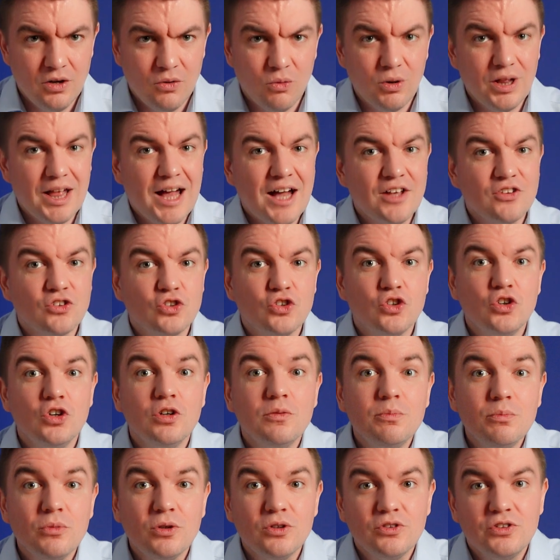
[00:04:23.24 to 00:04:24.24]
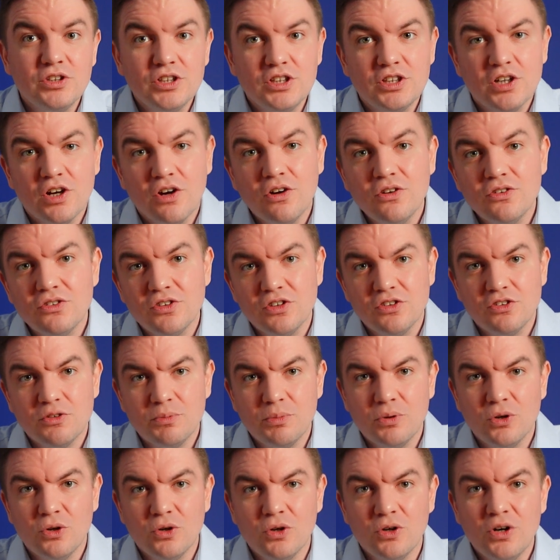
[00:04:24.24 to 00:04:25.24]
While it has good multi-currency
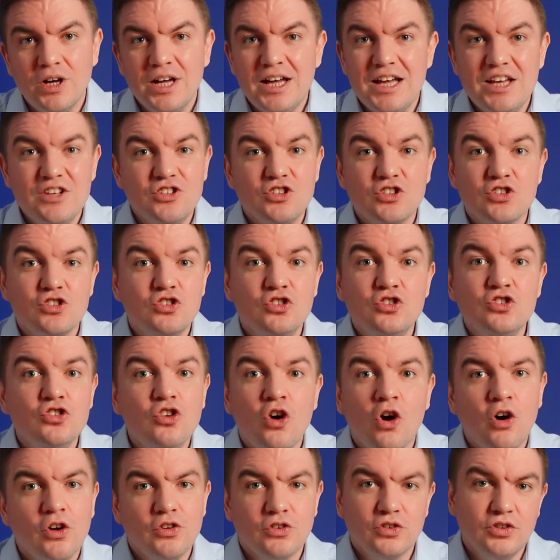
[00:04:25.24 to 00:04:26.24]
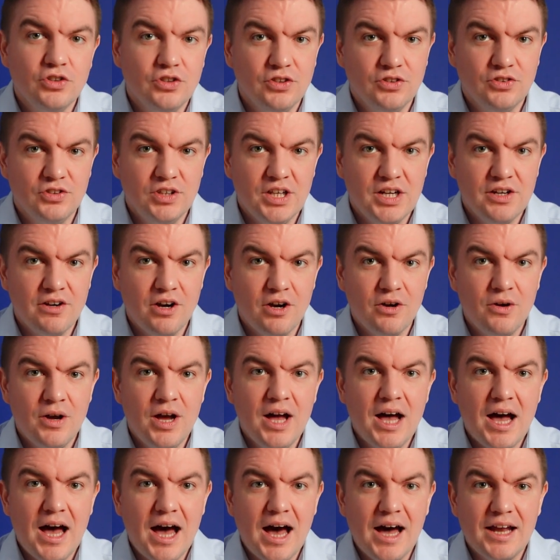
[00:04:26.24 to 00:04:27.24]
support, it's just not as good as Xero,
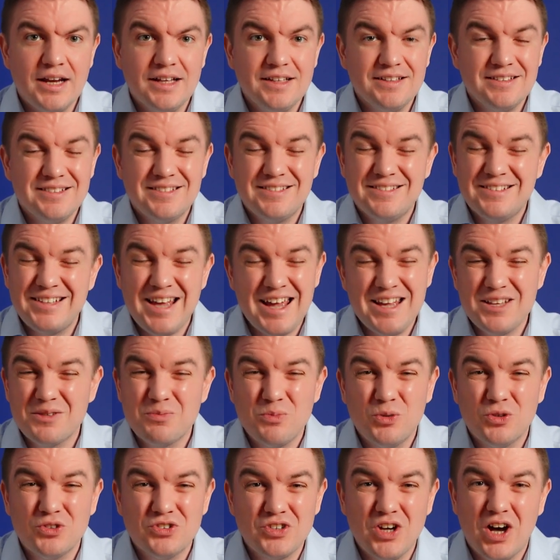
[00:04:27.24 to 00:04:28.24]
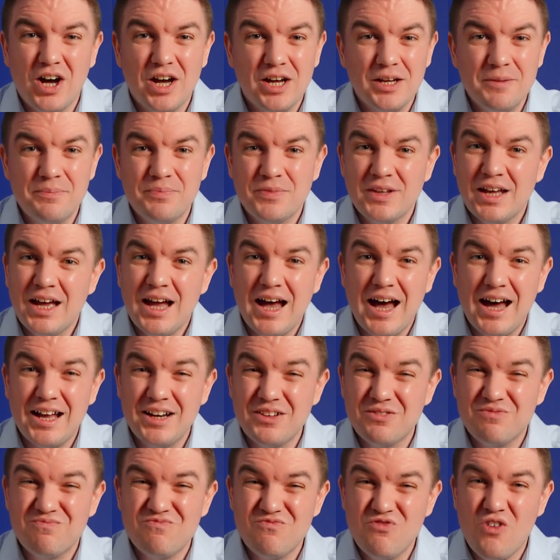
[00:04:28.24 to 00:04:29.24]
and it takes more time and
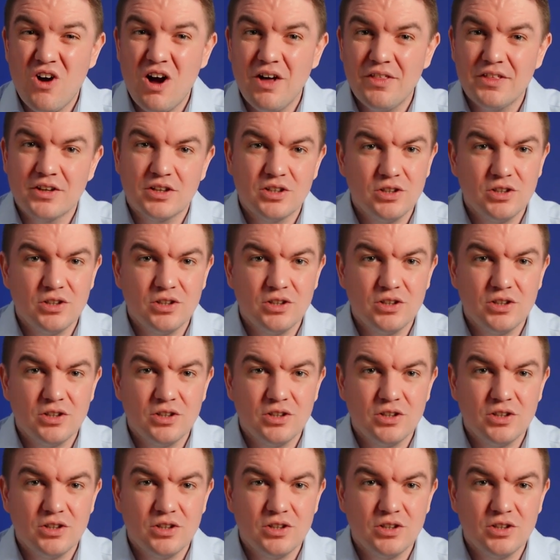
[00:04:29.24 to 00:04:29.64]
it's rather